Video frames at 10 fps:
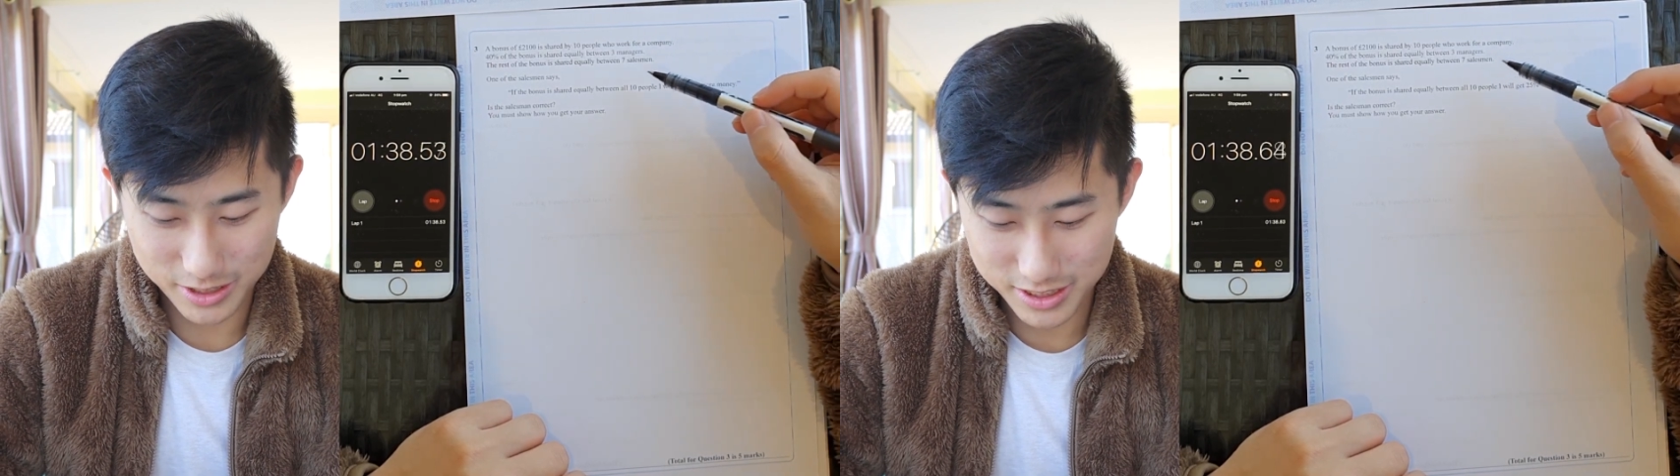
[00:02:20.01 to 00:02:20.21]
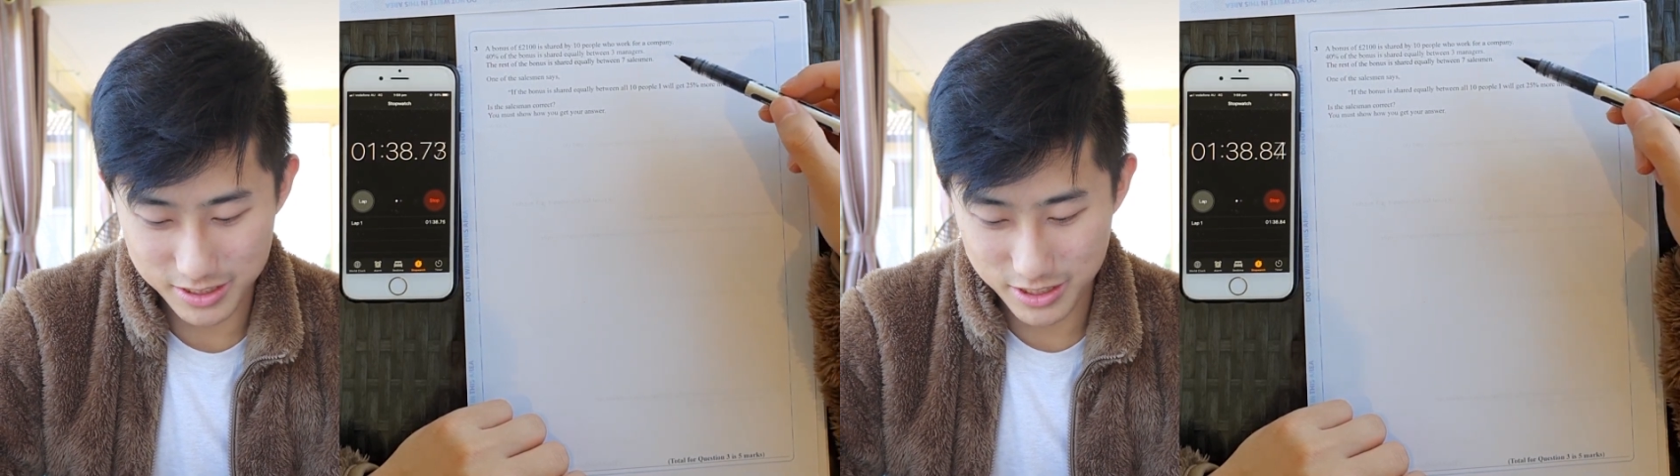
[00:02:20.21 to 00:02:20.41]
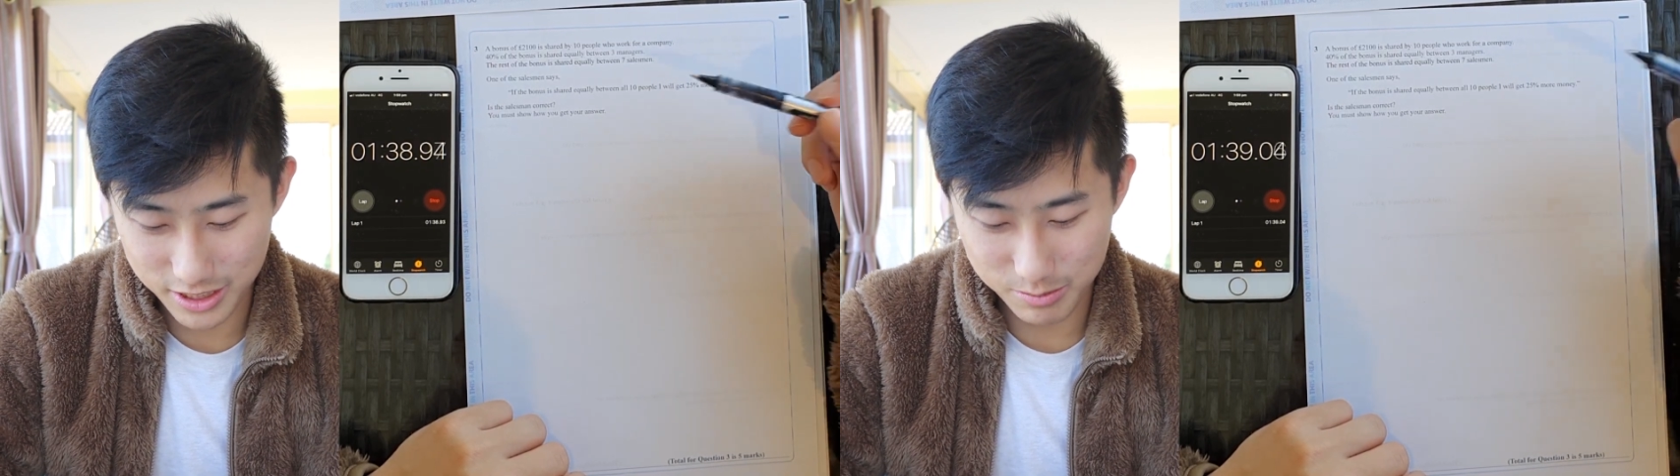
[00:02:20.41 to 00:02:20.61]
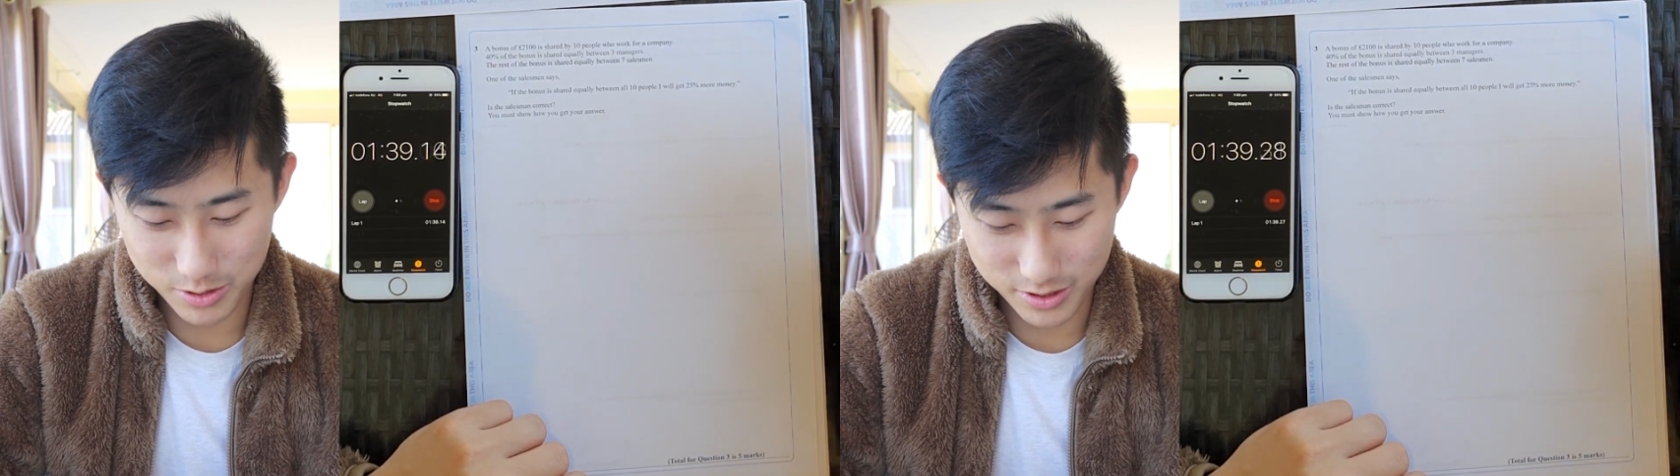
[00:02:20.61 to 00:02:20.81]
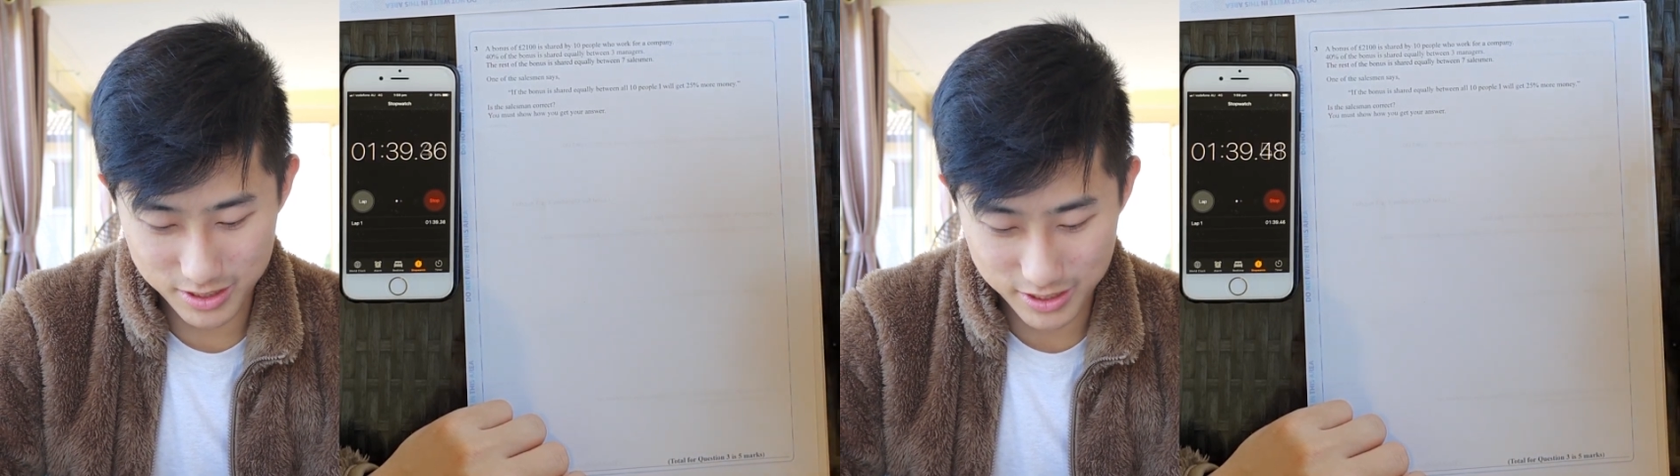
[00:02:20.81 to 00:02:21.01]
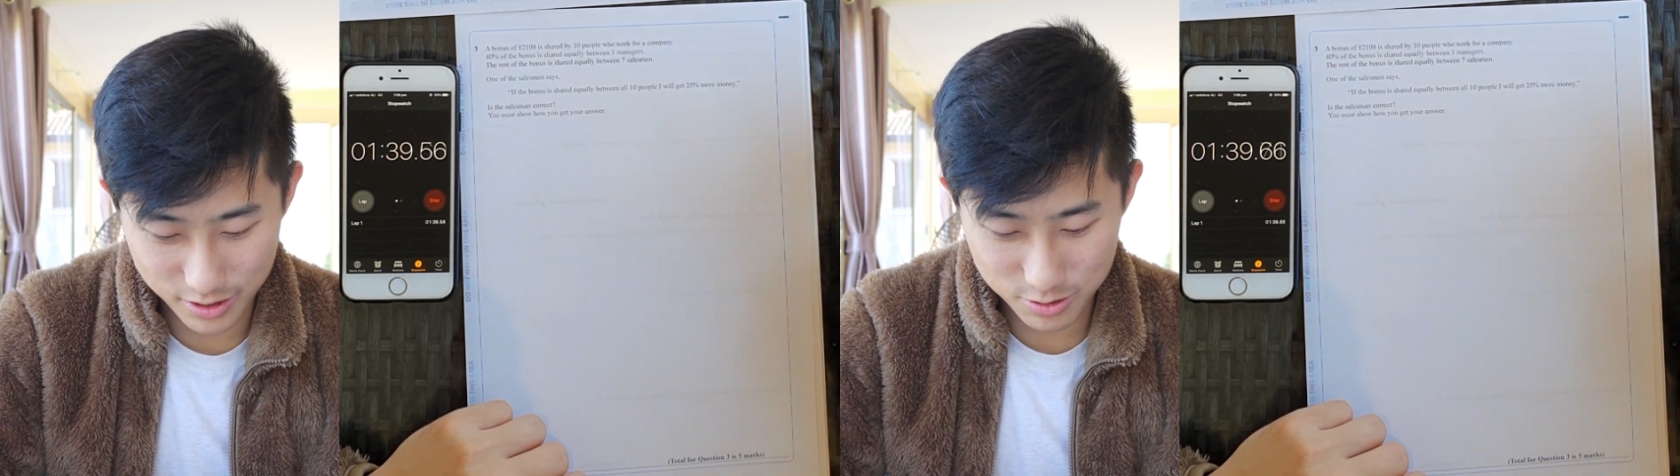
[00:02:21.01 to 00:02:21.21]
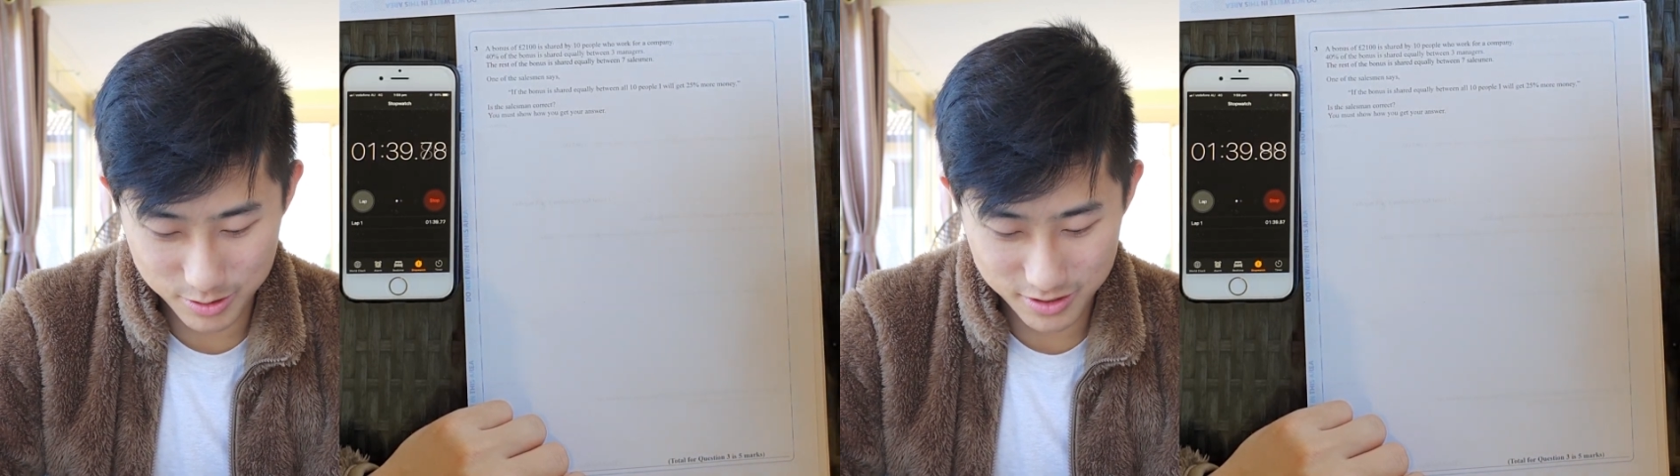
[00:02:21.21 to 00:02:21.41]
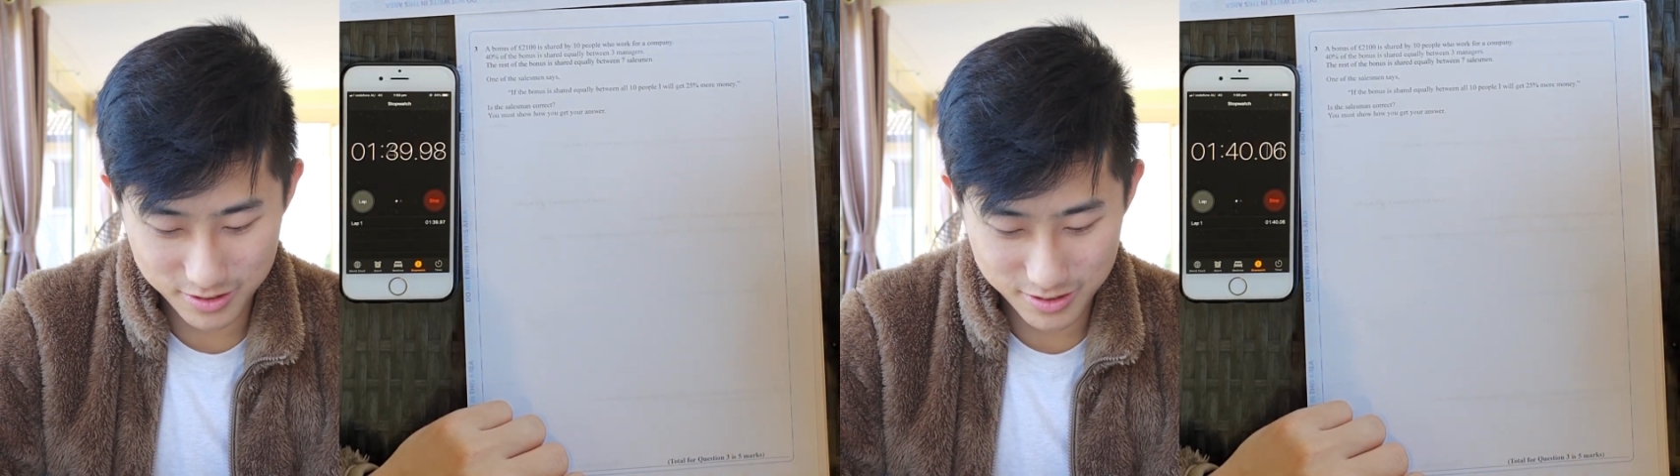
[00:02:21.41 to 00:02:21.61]
The rest is shared between
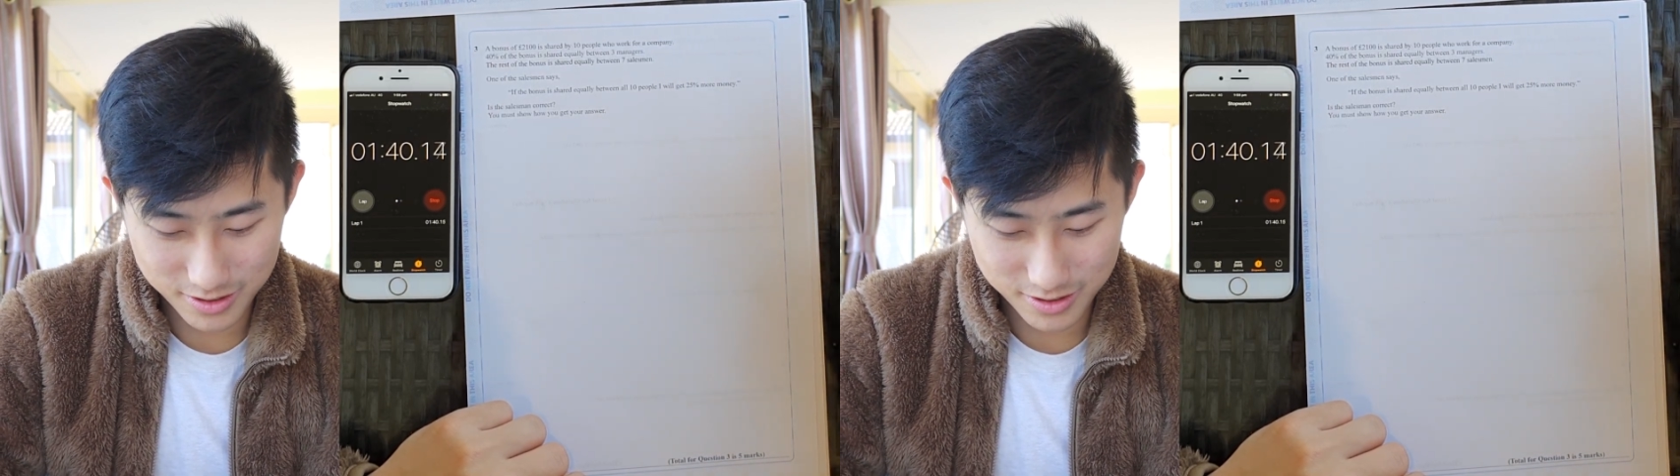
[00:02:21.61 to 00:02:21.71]
salesmen.